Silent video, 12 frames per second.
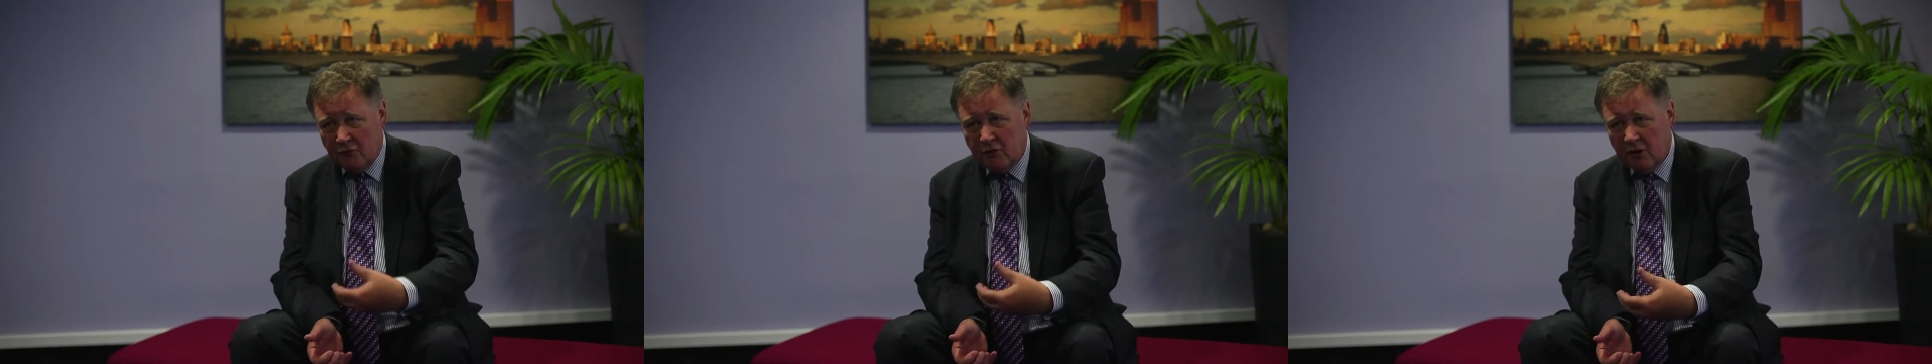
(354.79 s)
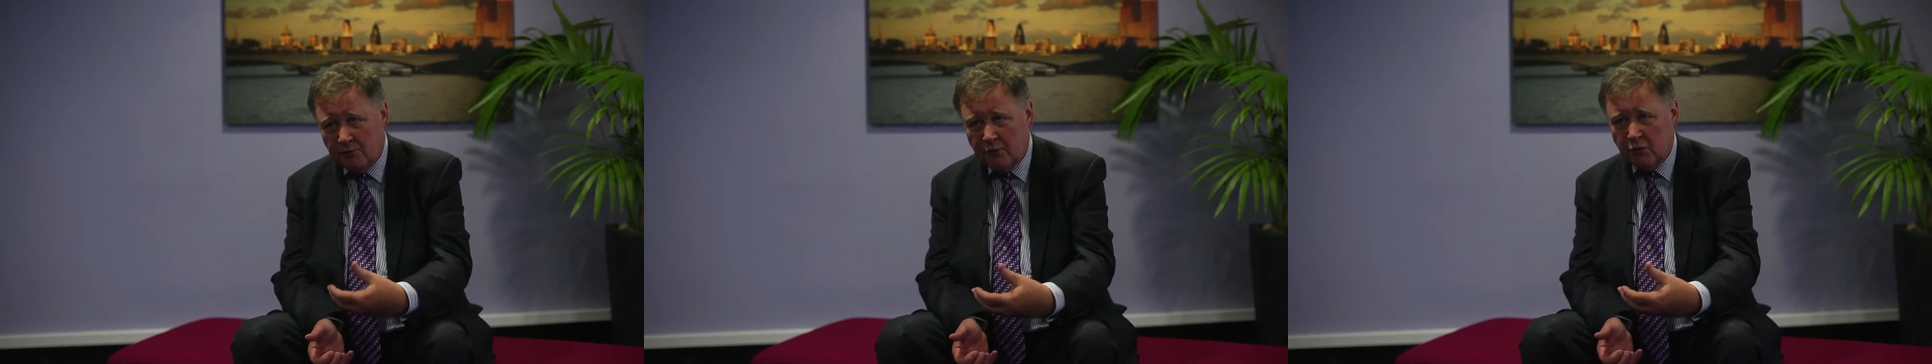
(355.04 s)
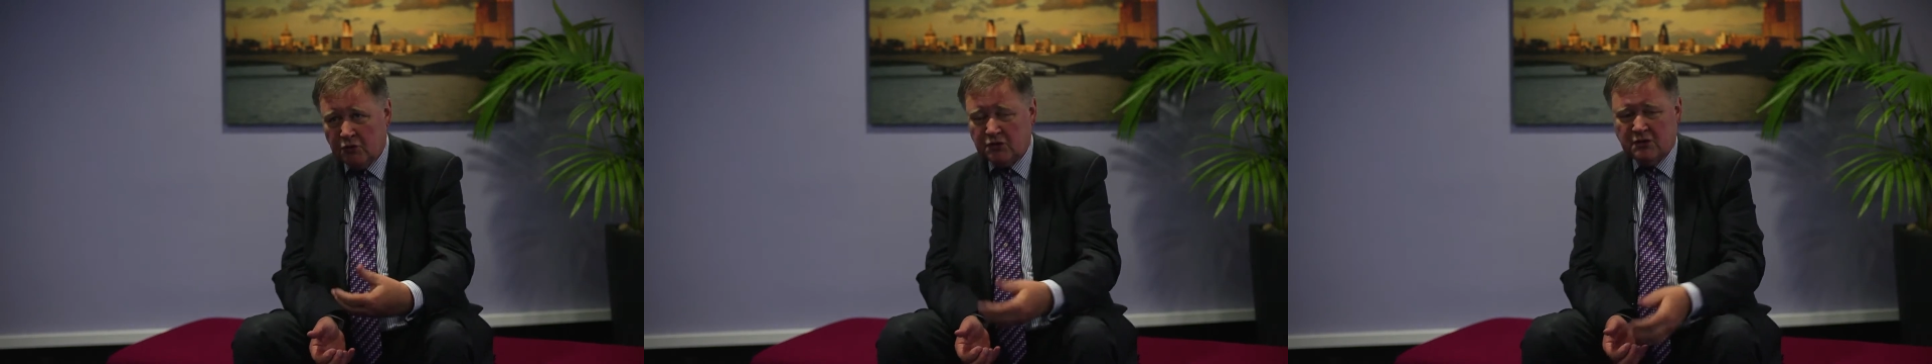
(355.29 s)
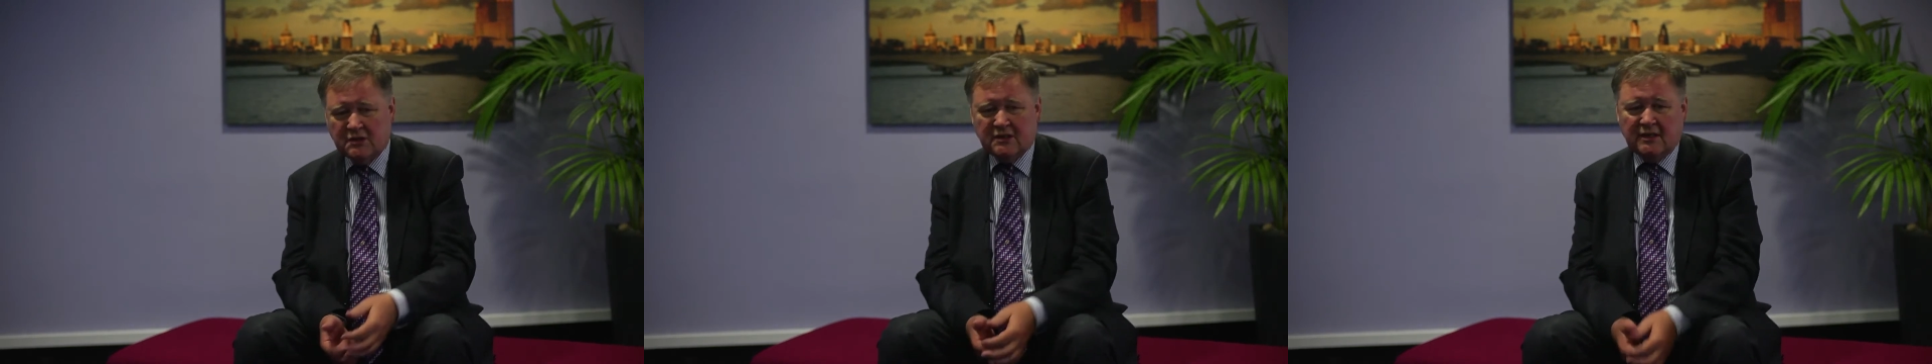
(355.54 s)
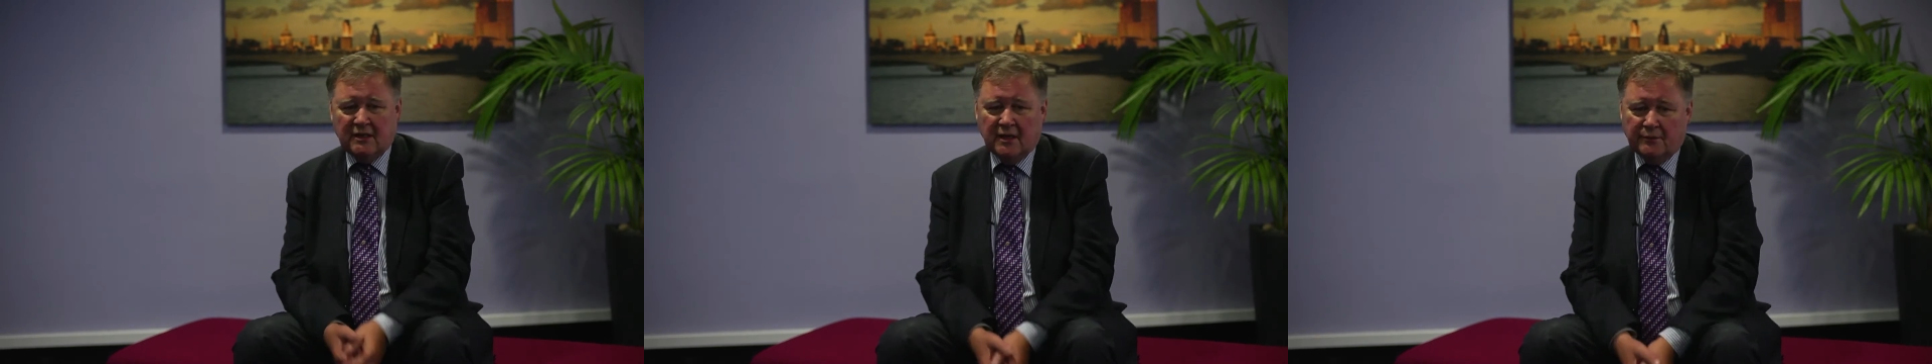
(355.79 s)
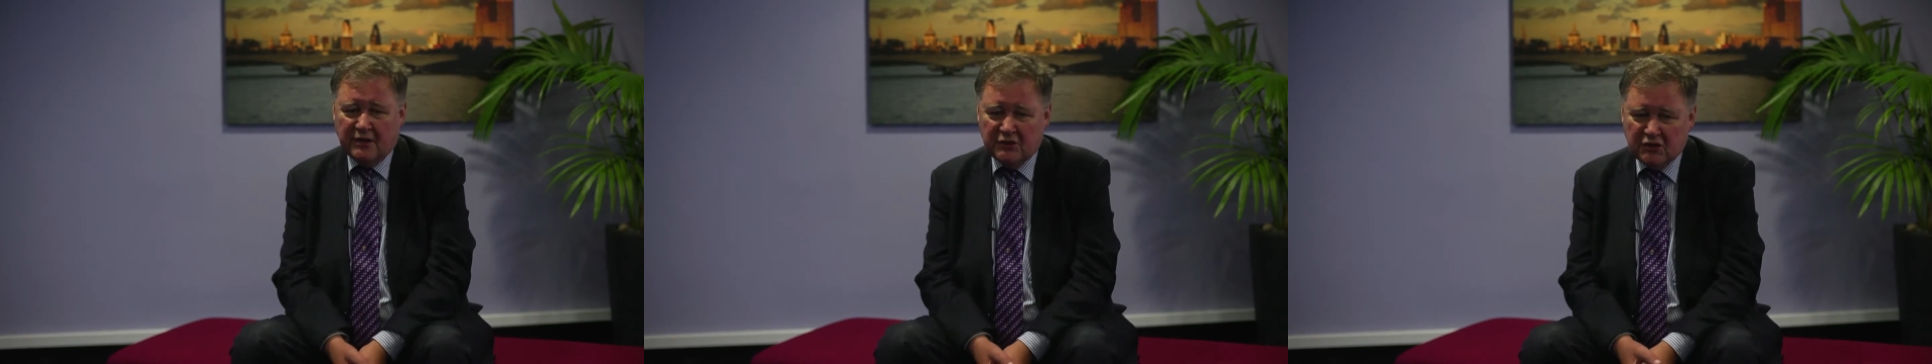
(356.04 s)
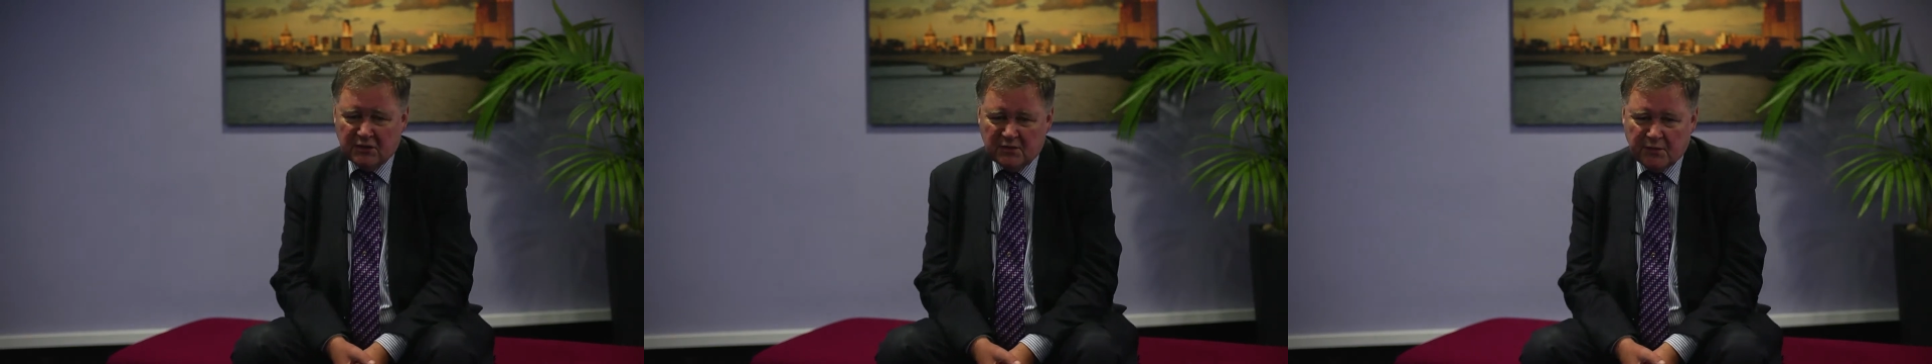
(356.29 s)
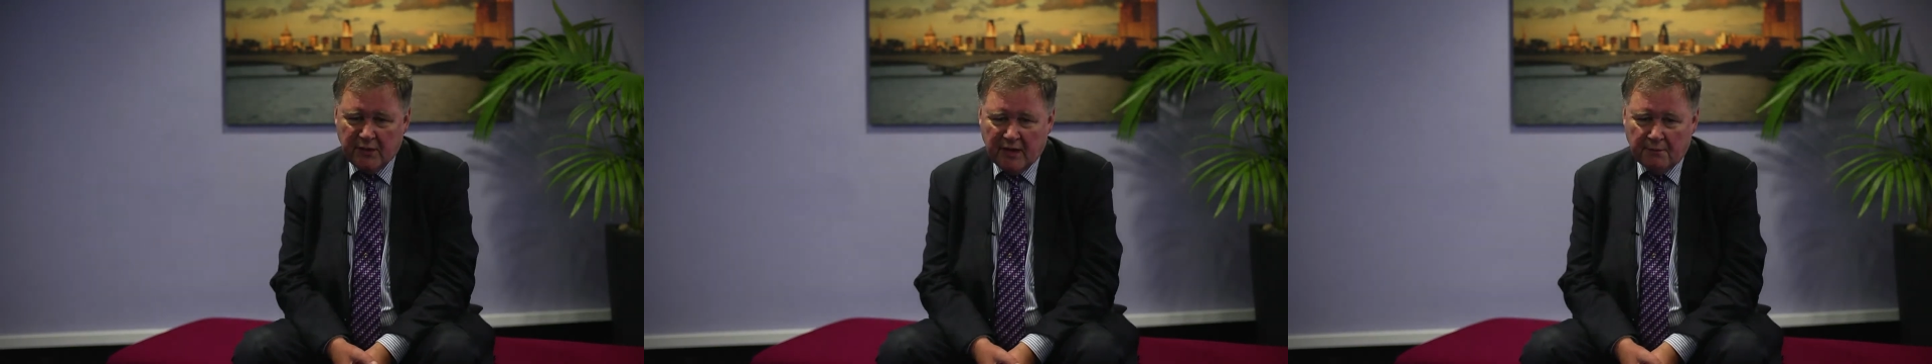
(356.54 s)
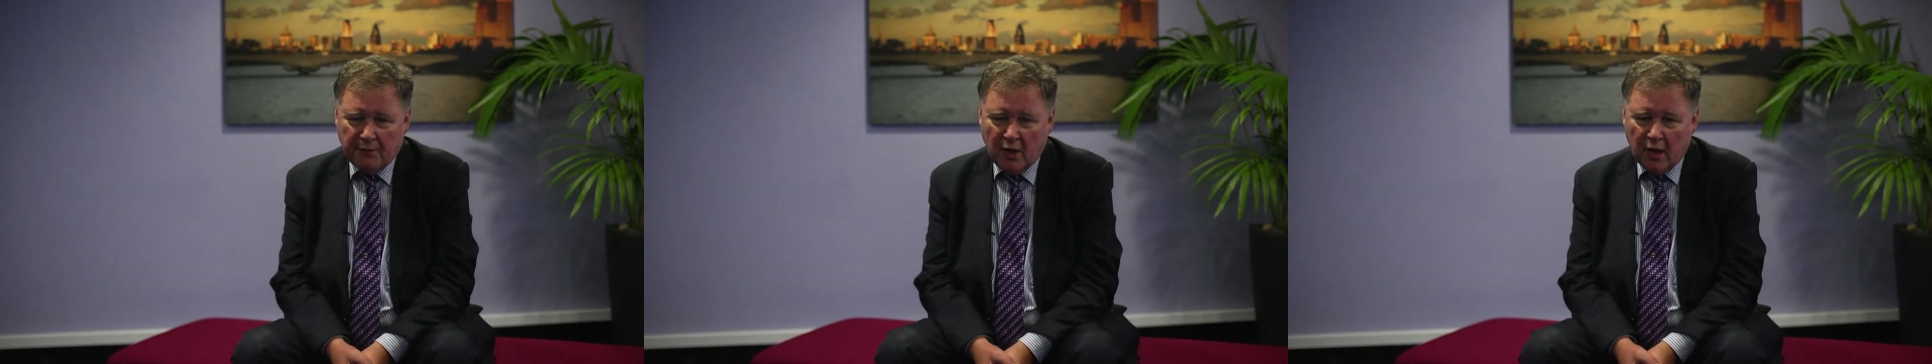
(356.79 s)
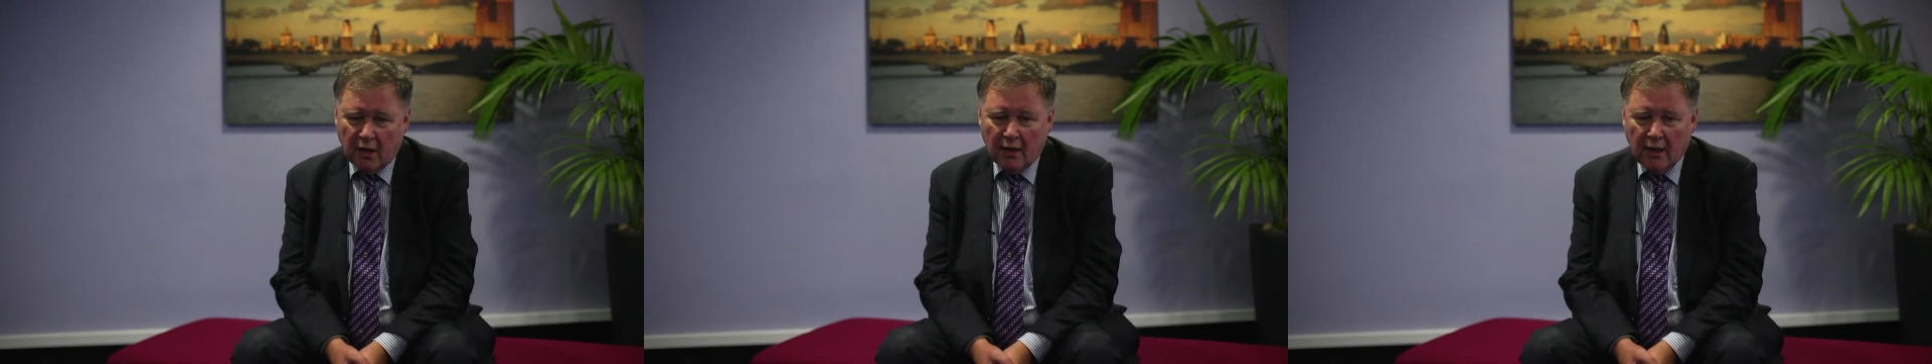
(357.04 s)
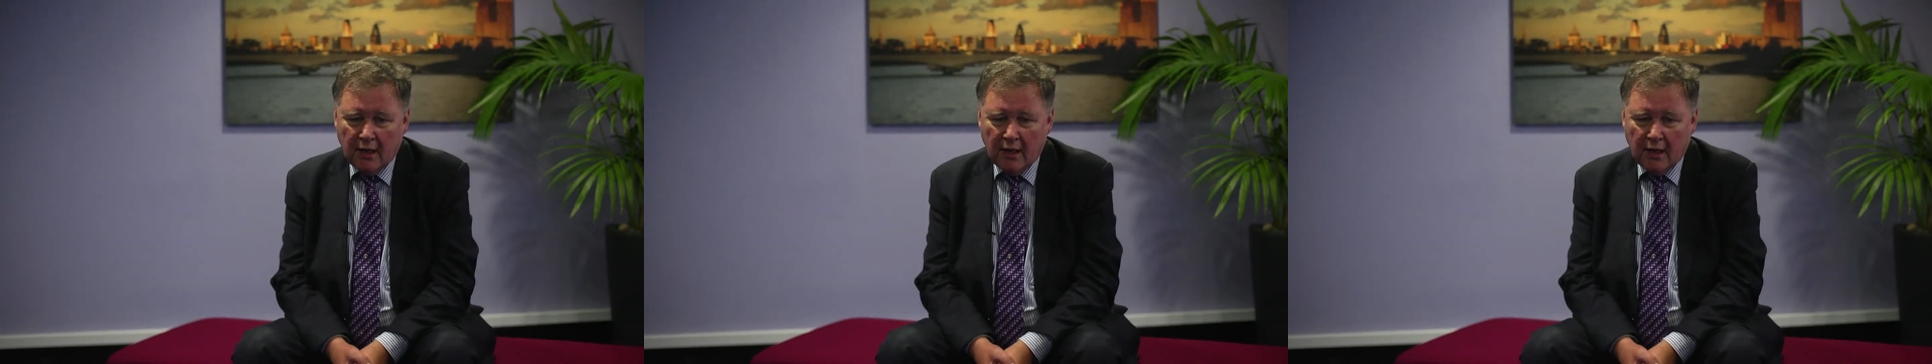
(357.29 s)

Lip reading: real push to see apprenticeships being part